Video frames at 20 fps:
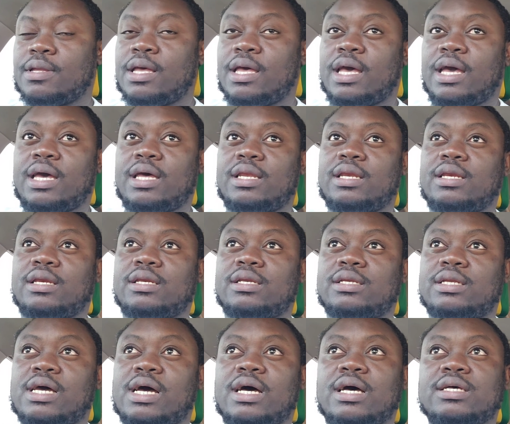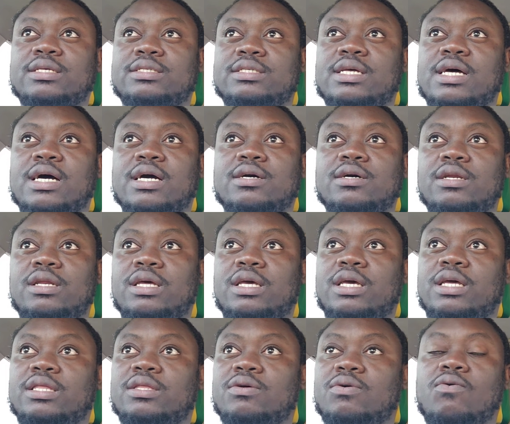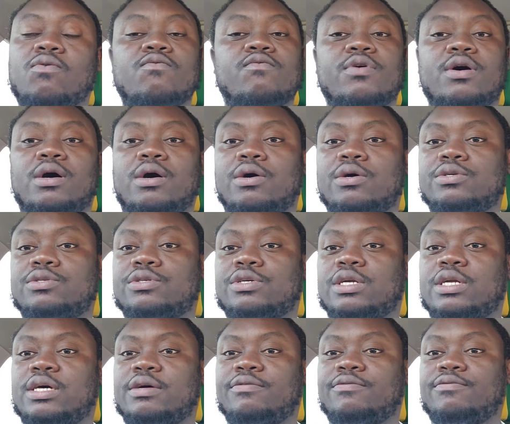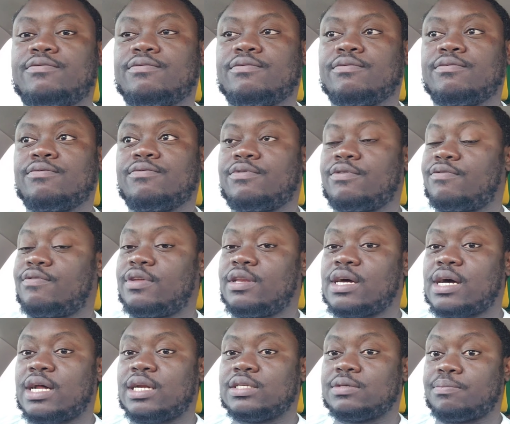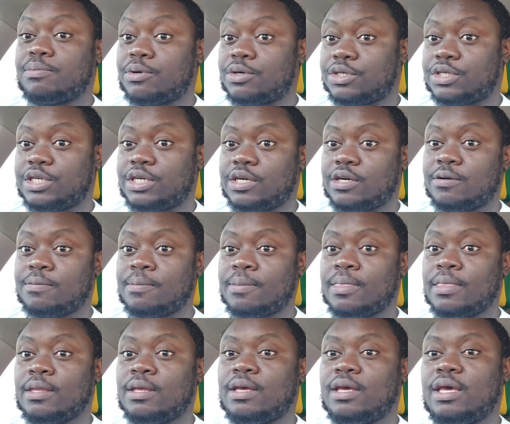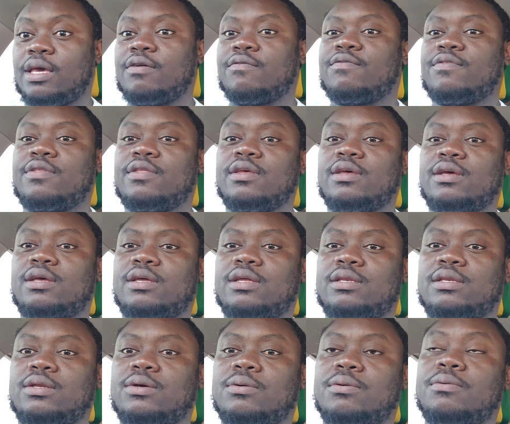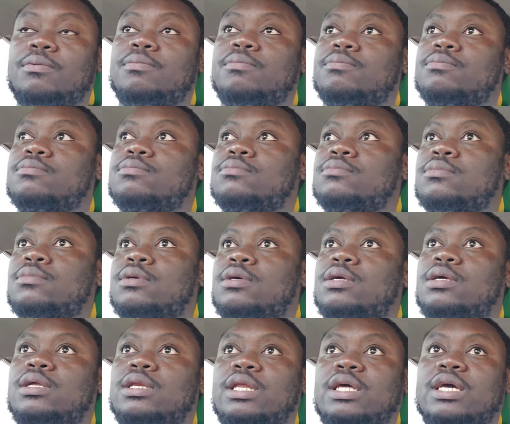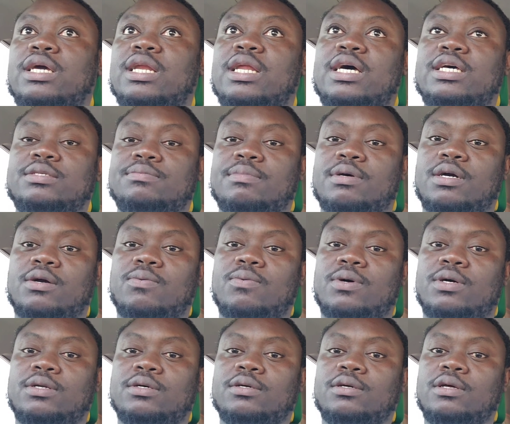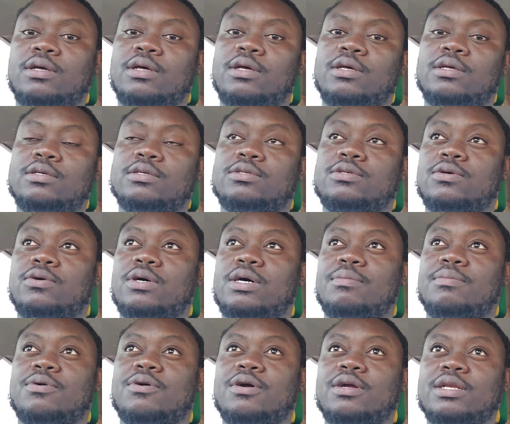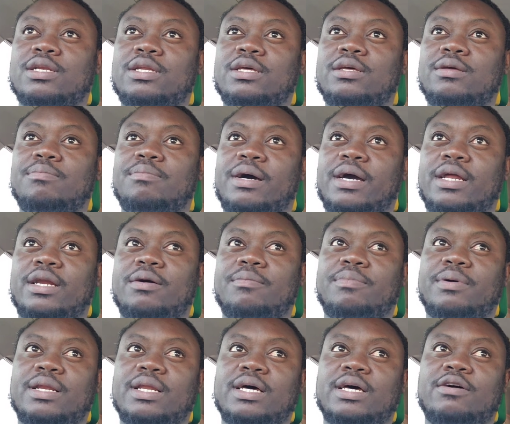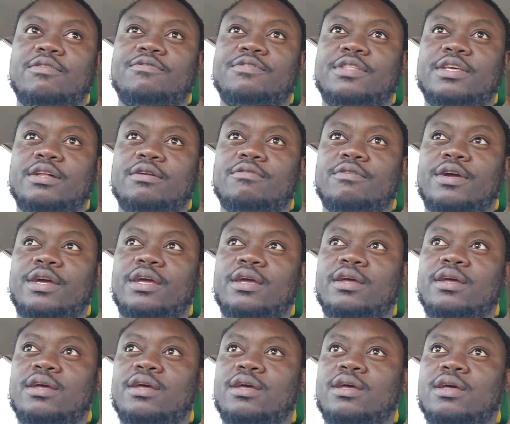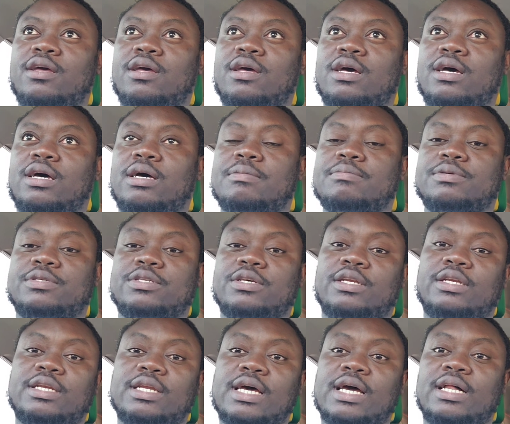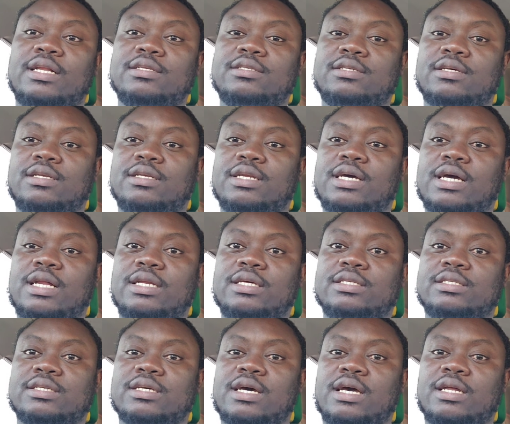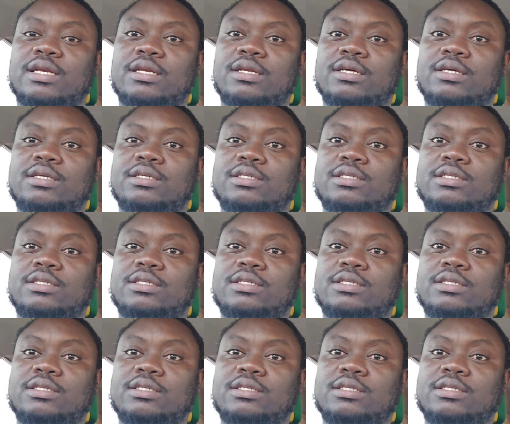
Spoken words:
and that stock could hit over $150 per share if they legalize marijuana. So I'm currently buying up a lot of Tilray. Sundial is kindly